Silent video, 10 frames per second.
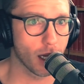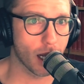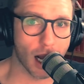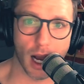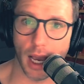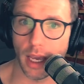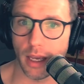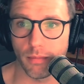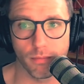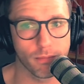I
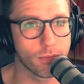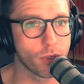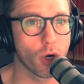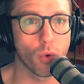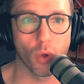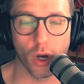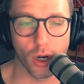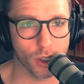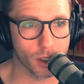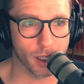no
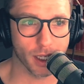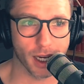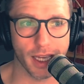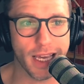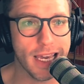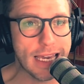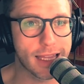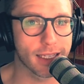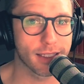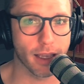longer can kind of eat
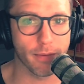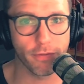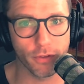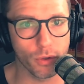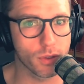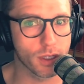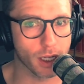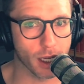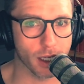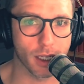the same foods
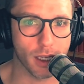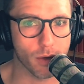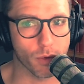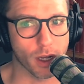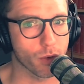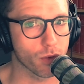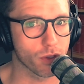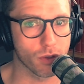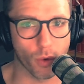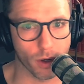that I could eat when I
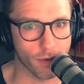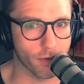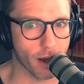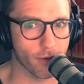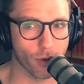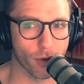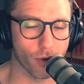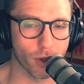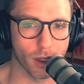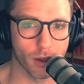was 25 or
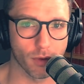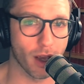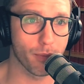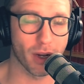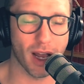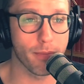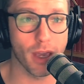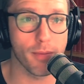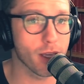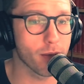30, right? But I
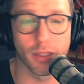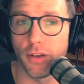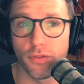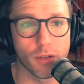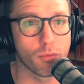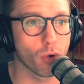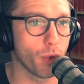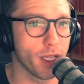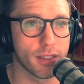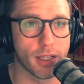maybe am lifting more
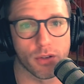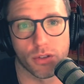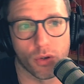weights now